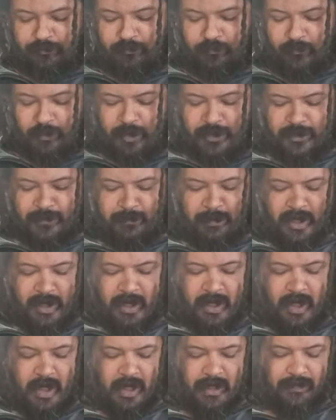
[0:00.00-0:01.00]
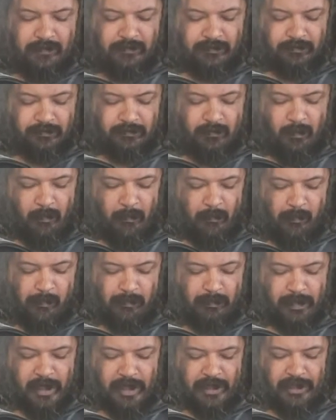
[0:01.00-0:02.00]
spinning it,
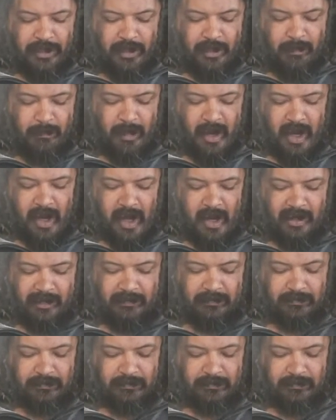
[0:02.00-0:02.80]
pinching the pot.